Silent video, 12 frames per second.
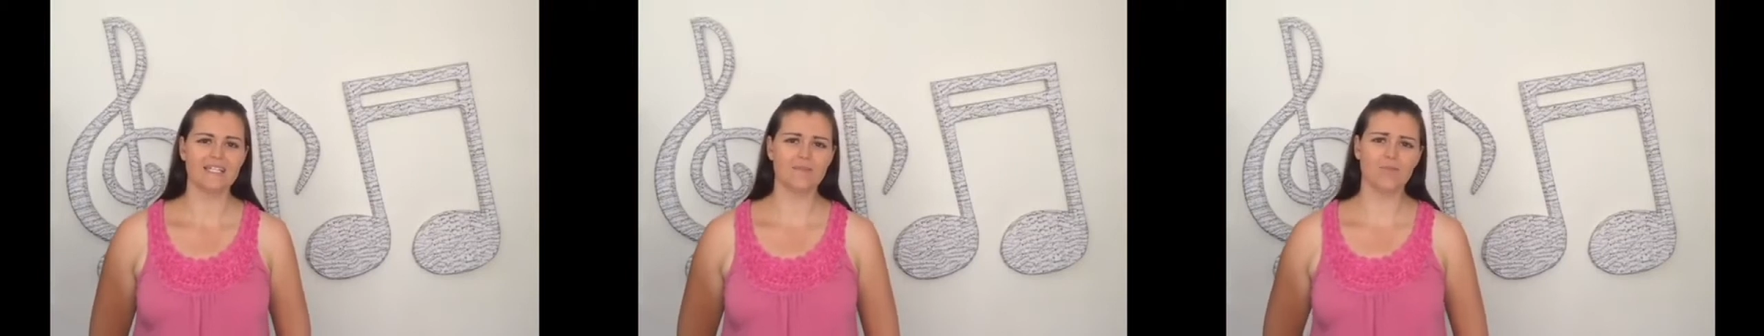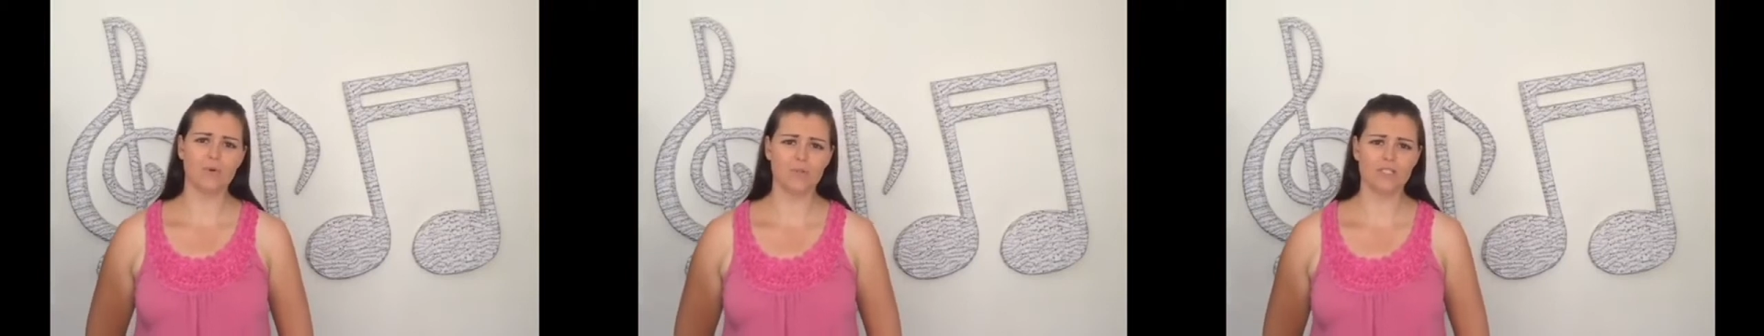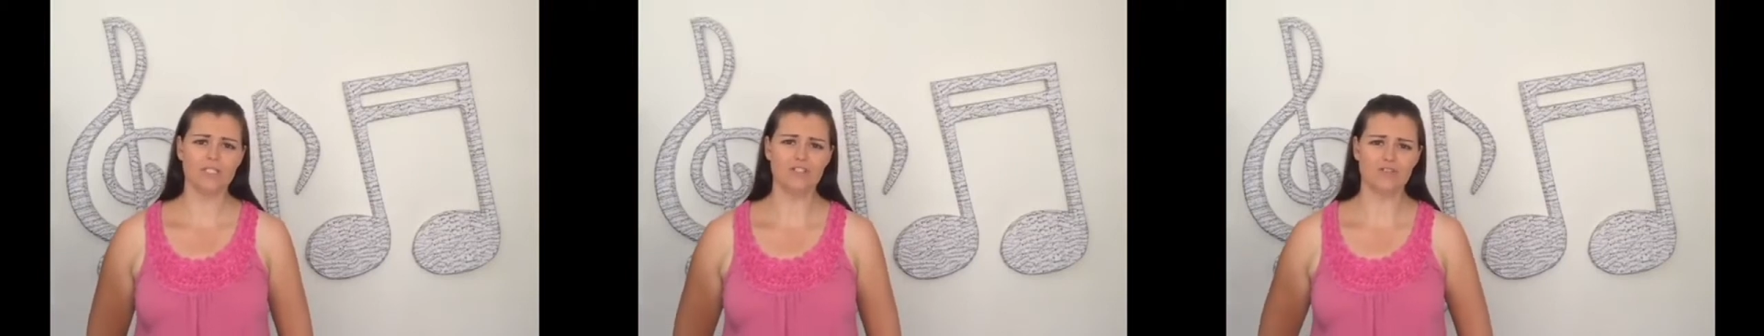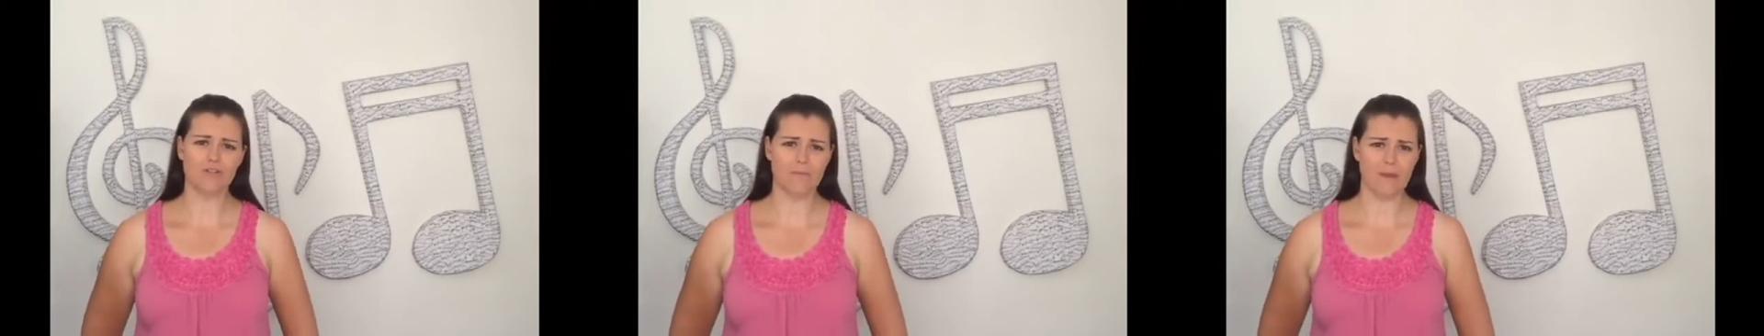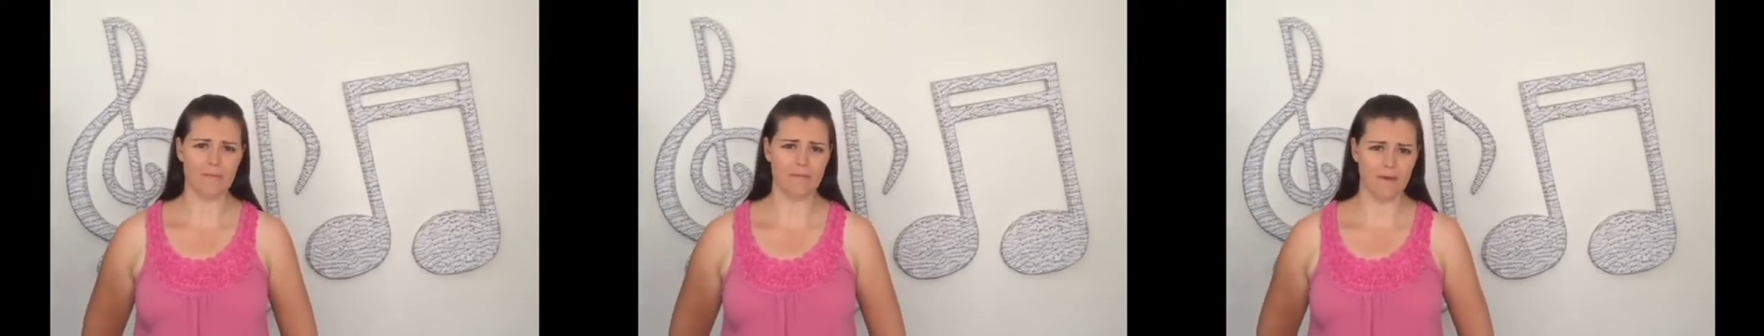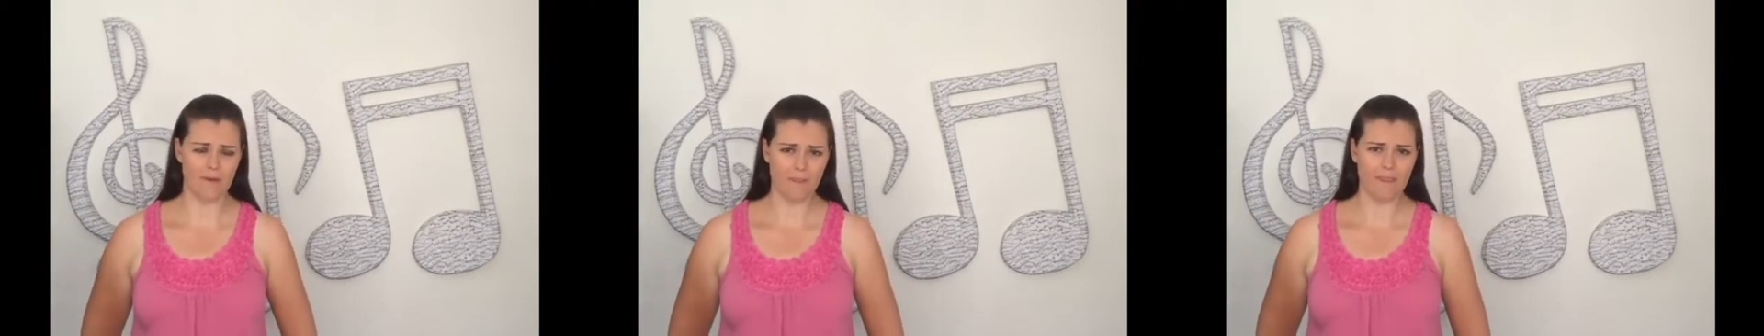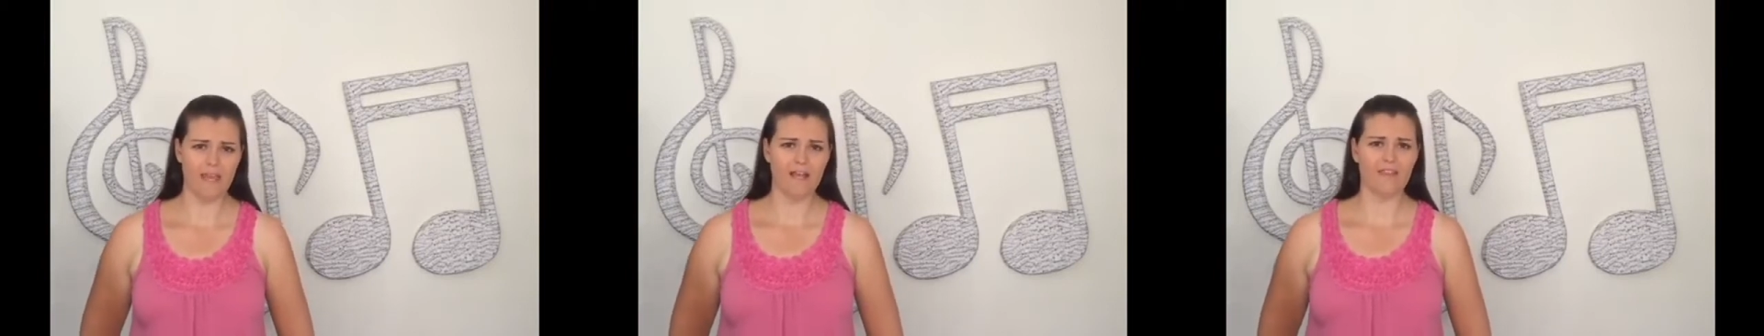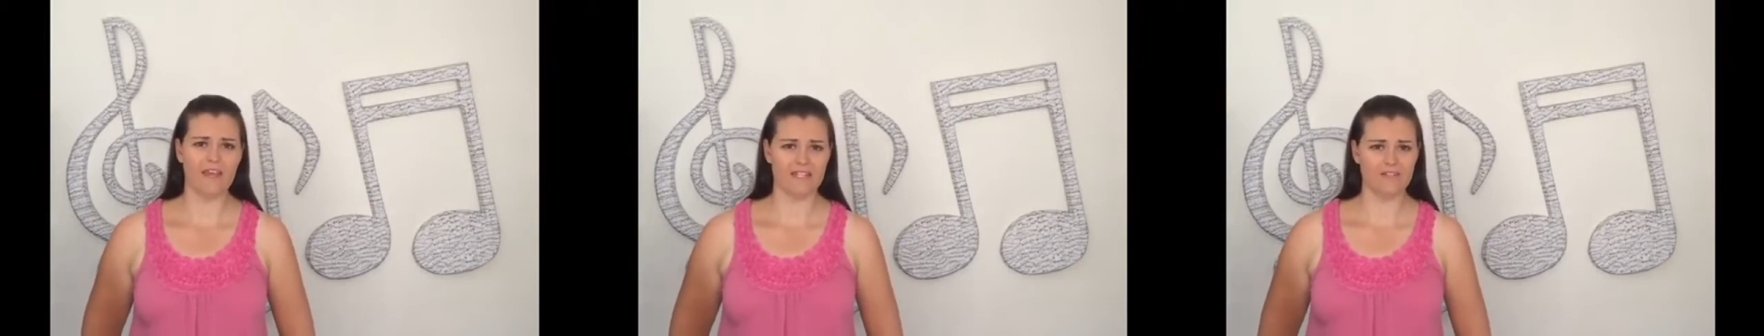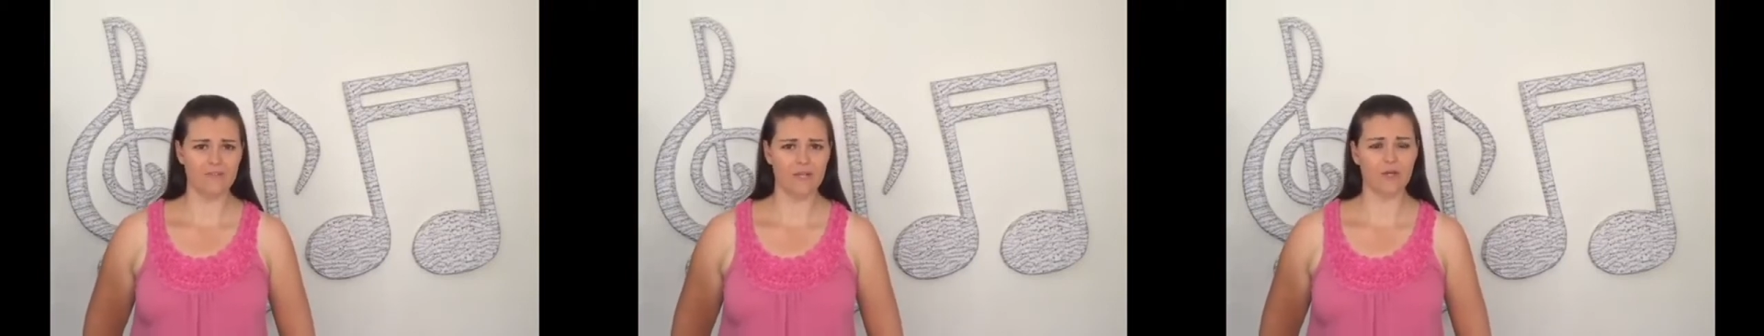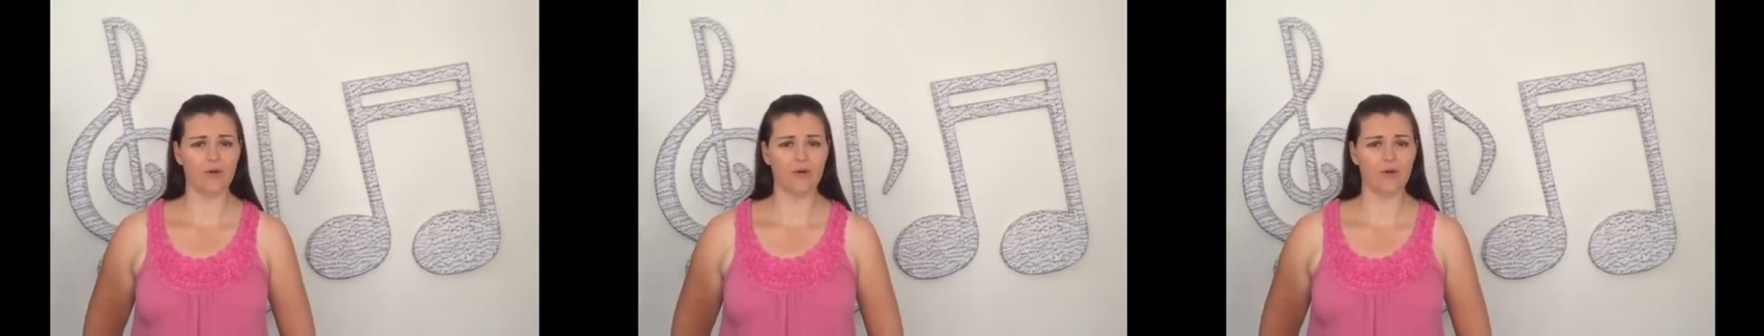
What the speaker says: It's important to remember that if we